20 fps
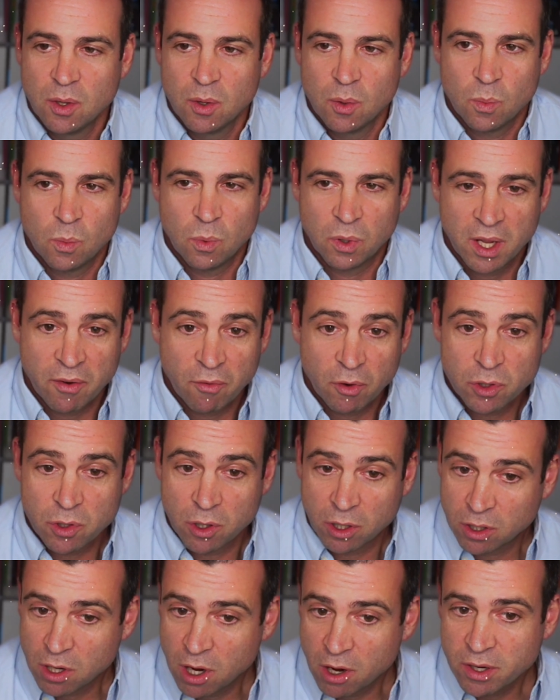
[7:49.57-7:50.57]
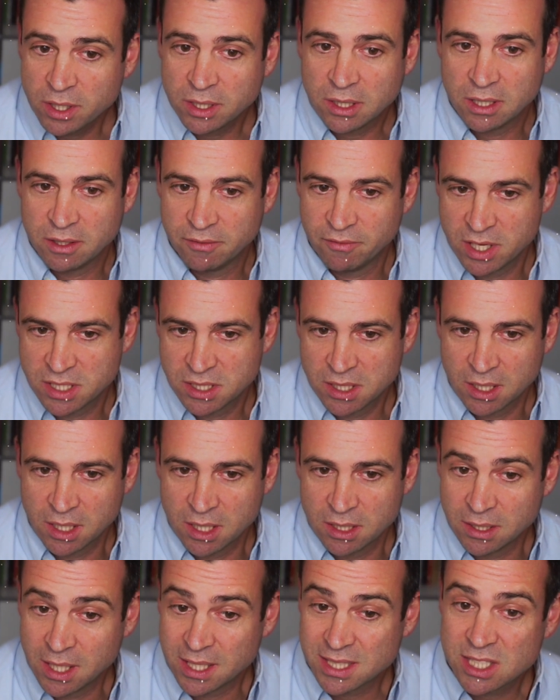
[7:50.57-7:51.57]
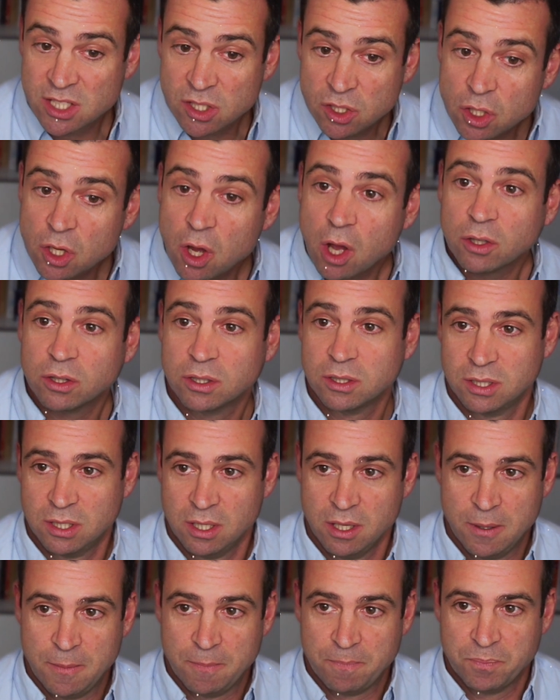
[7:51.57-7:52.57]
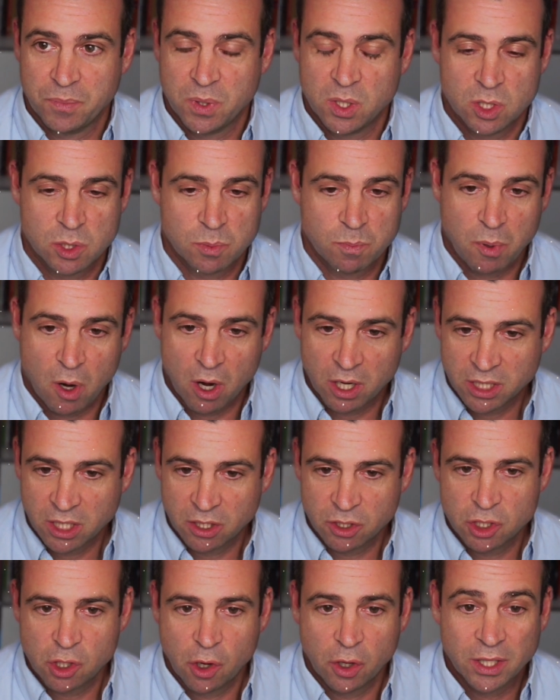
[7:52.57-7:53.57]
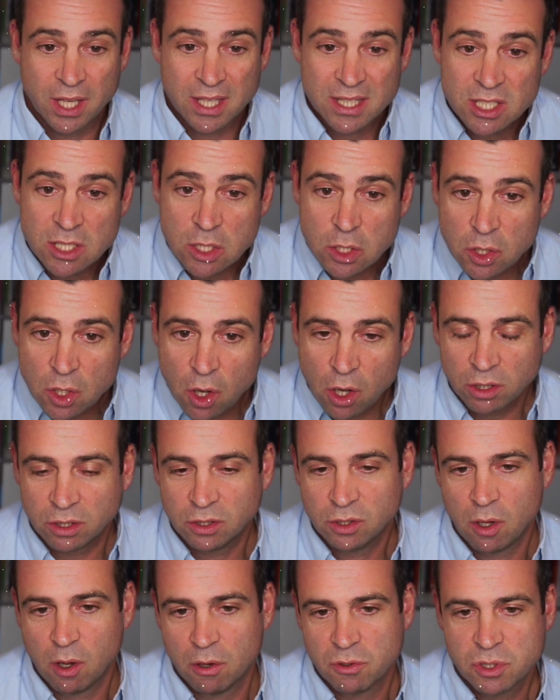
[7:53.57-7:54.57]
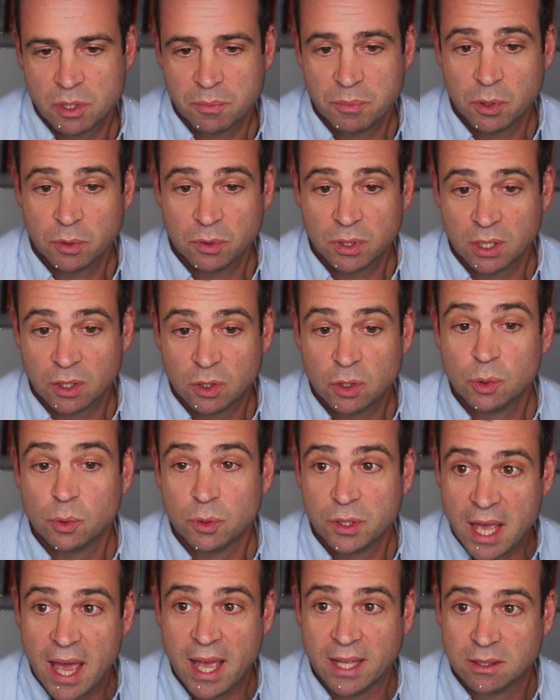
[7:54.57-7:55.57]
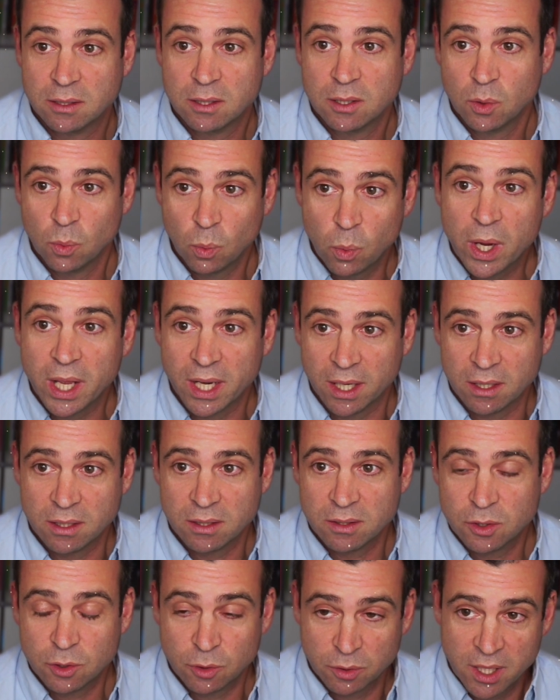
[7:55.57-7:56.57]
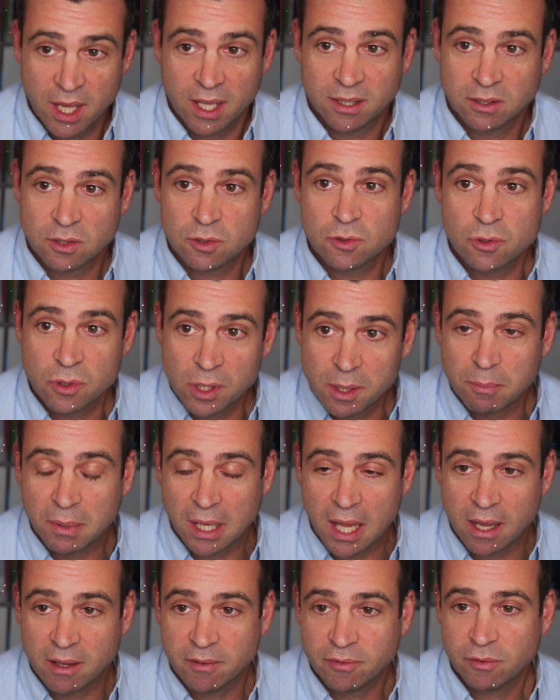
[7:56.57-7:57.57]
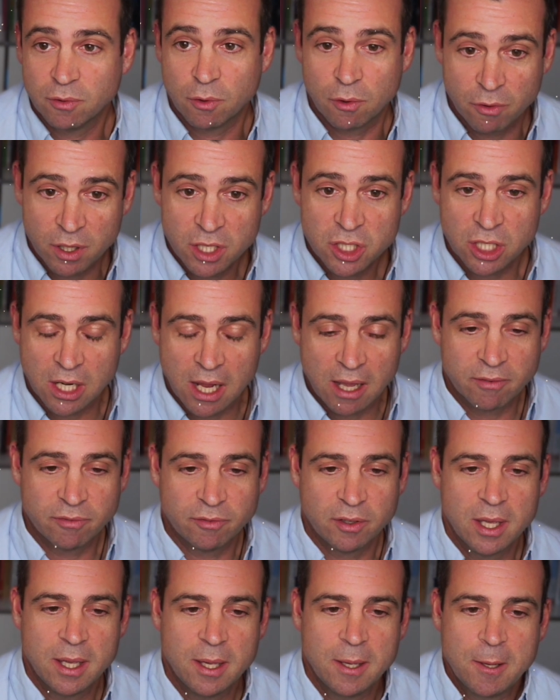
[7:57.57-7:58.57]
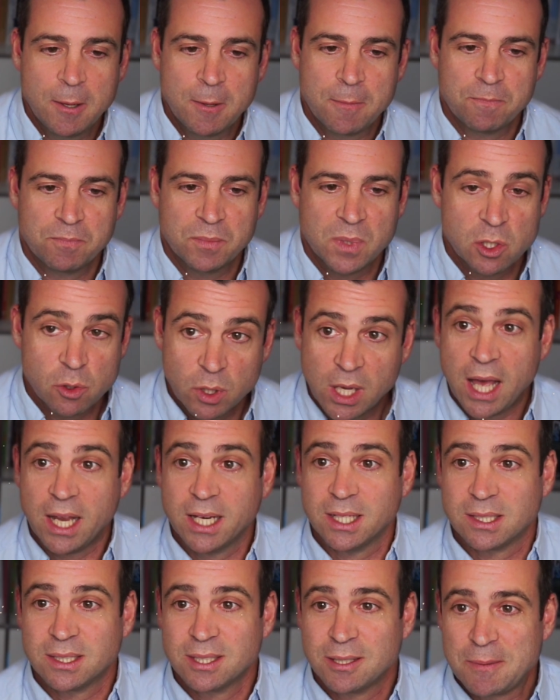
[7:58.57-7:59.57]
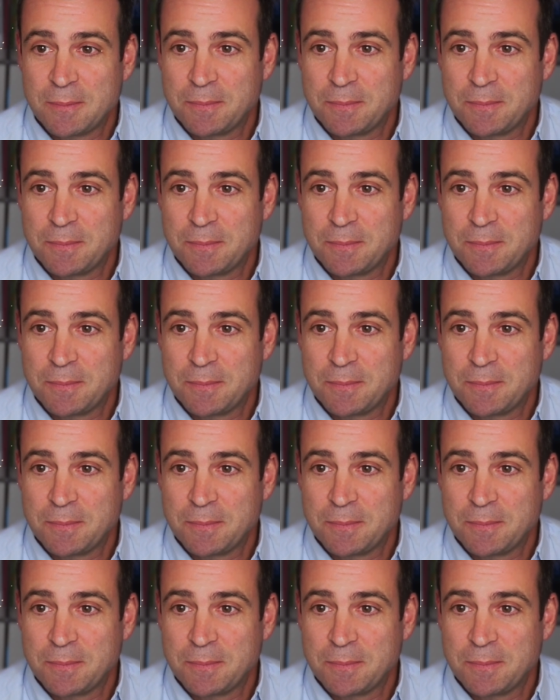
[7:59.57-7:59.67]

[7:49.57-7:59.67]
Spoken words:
whatever you're currently investing in that's not sparking joy, that's not contributing to that win, to that dream life or rich life, you cut it.